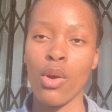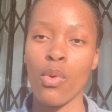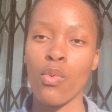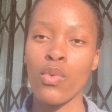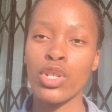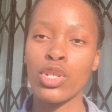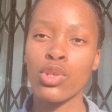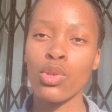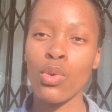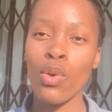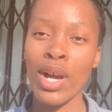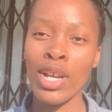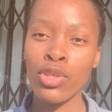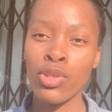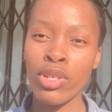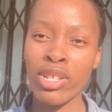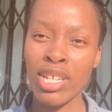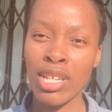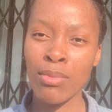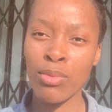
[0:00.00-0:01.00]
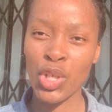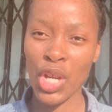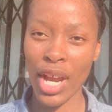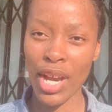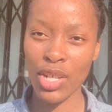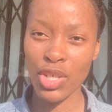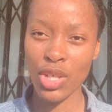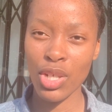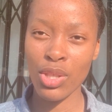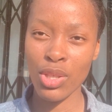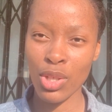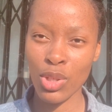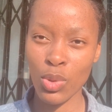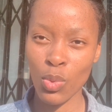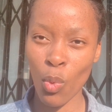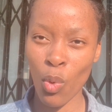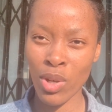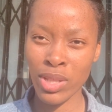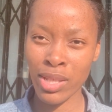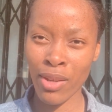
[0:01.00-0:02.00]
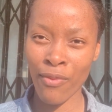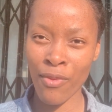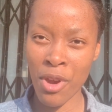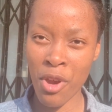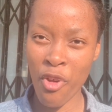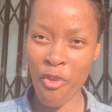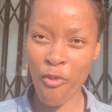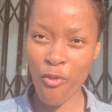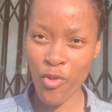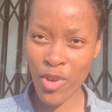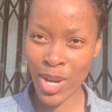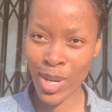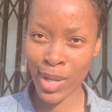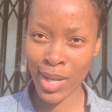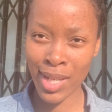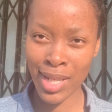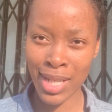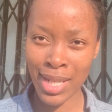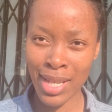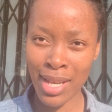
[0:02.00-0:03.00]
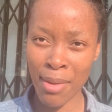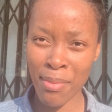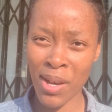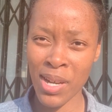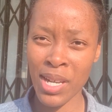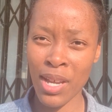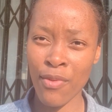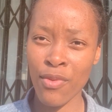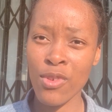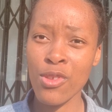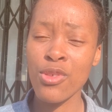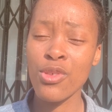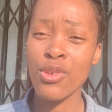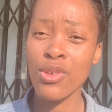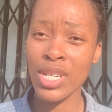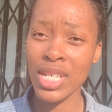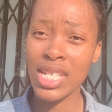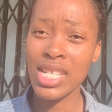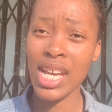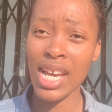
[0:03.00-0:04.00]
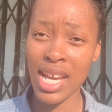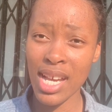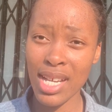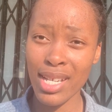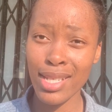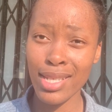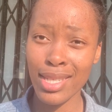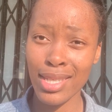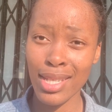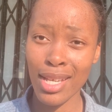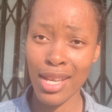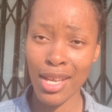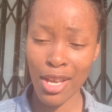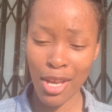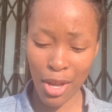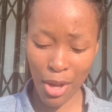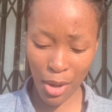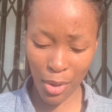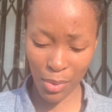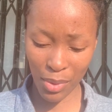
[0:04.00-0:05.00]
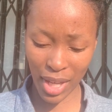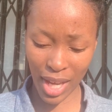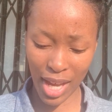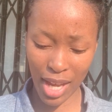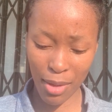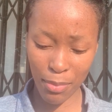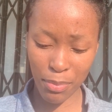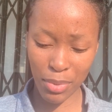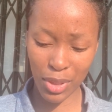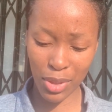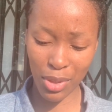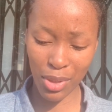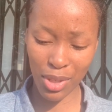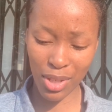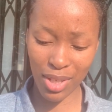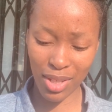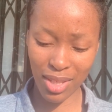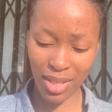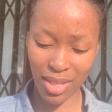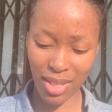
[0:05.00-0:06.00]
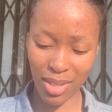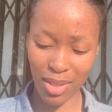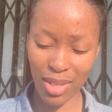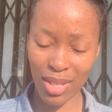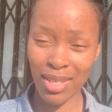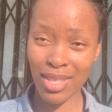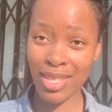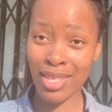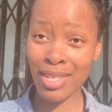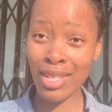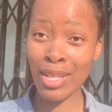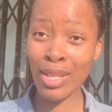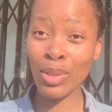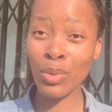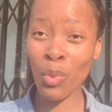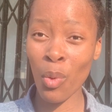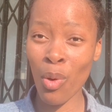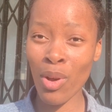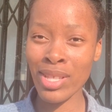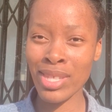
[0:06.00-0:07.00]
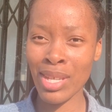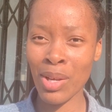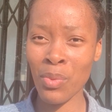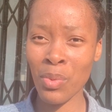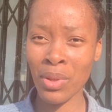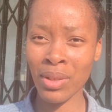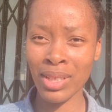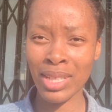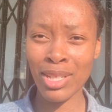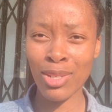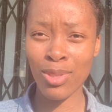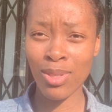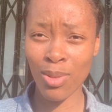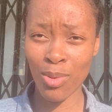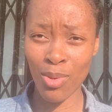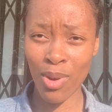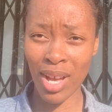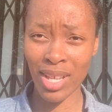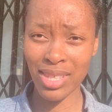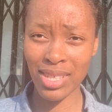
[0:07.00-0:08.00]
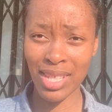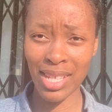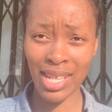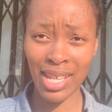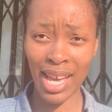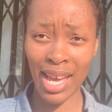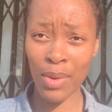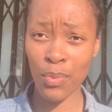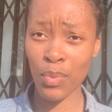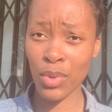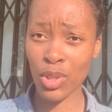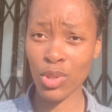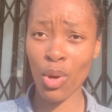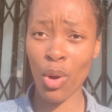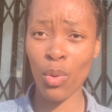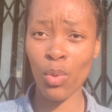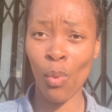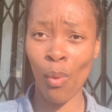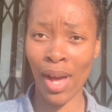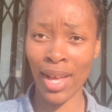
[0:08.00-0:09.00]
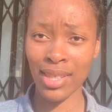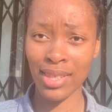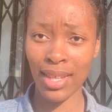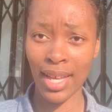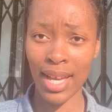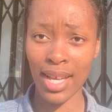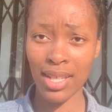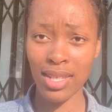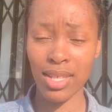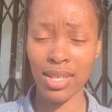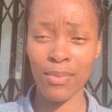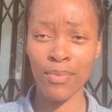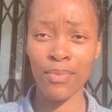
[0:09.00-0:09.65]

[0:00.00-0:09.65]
We do want to keep changing this water very frequently, about every 3 days, okay? Because still water will lead to rotting and we don't want that.